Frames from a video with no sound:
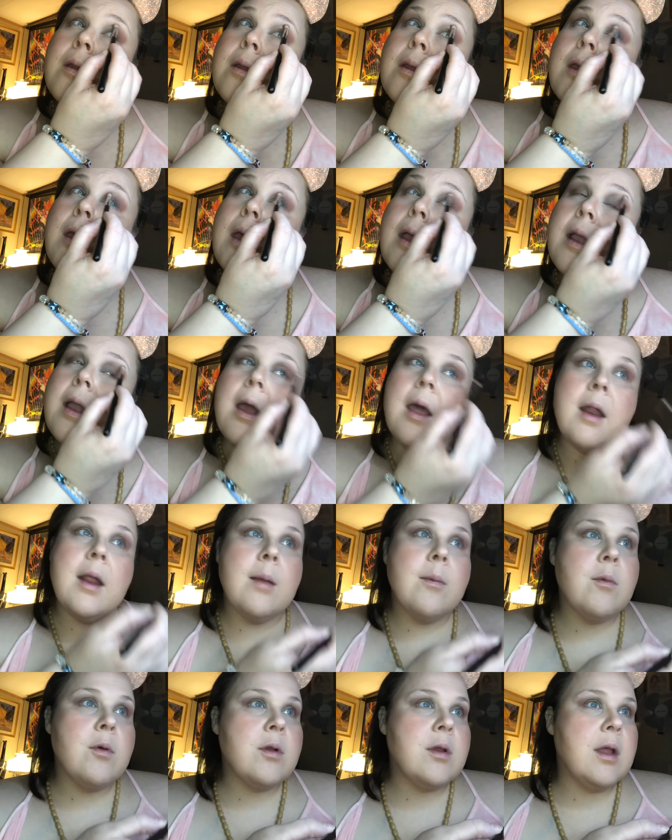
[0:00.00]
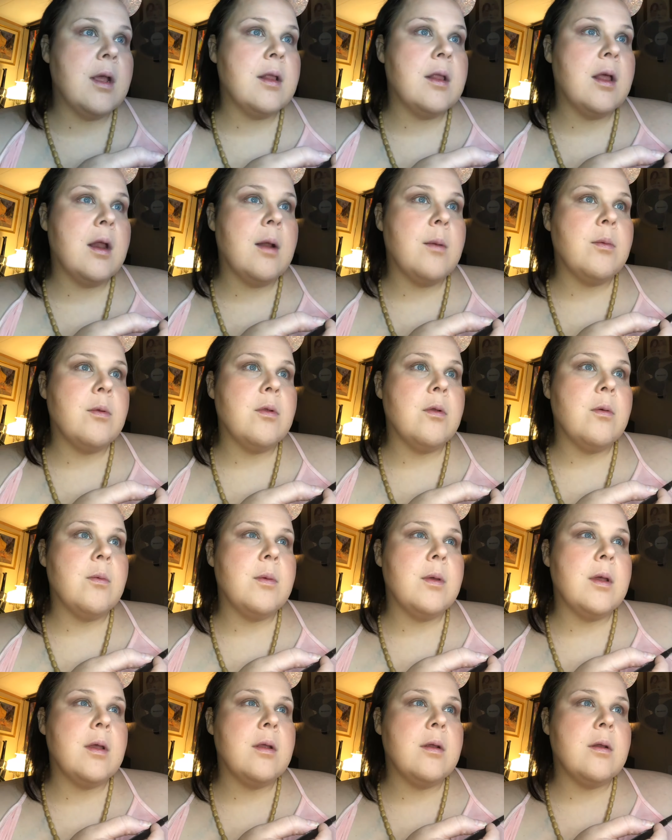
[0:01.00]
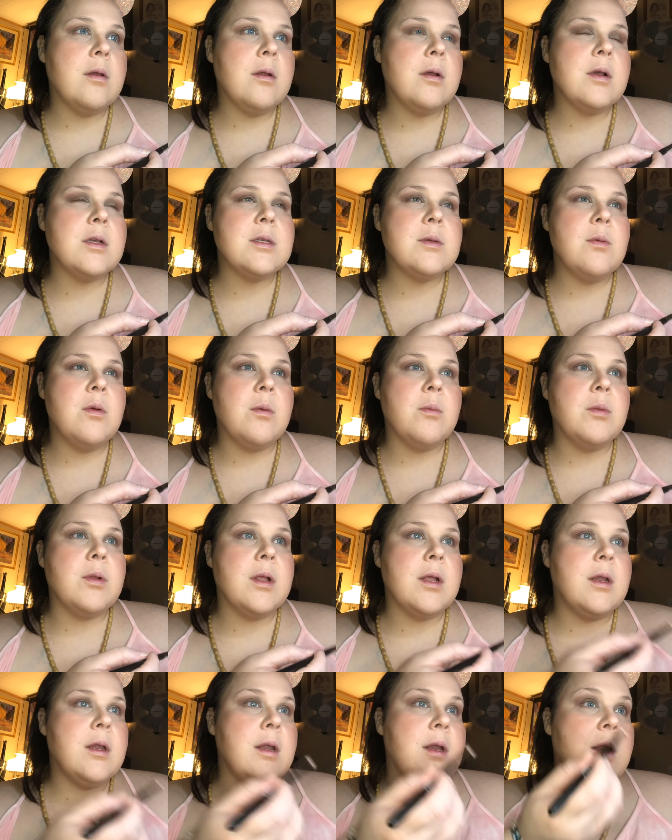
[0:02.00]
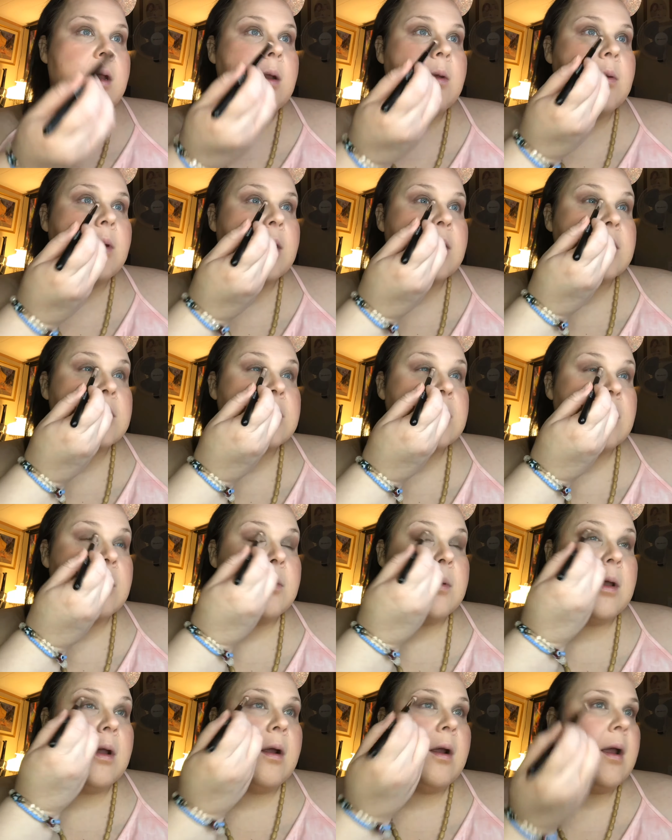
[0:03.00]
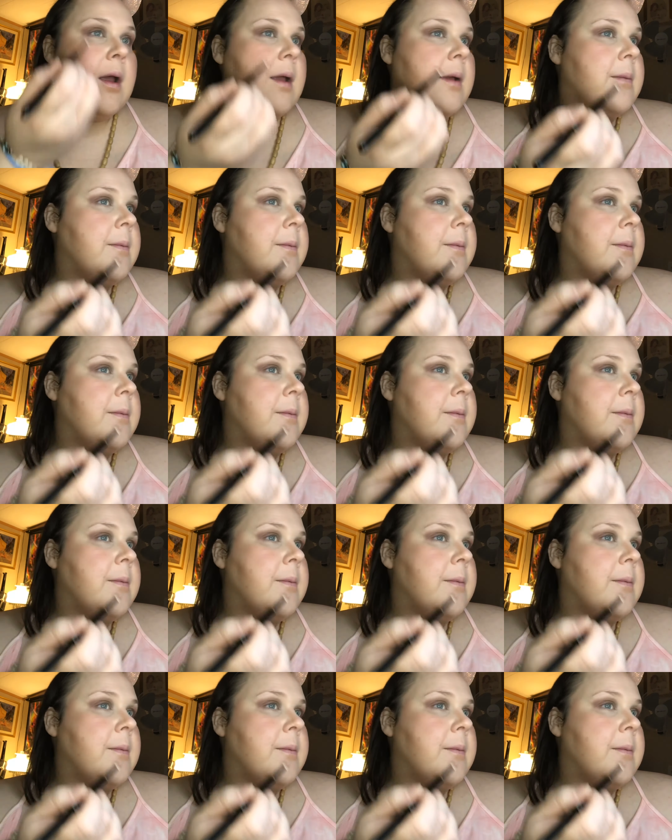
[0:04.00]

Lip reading: I kind of am going to take that up a little bit because I want to blend it anyway, so it'll be alright.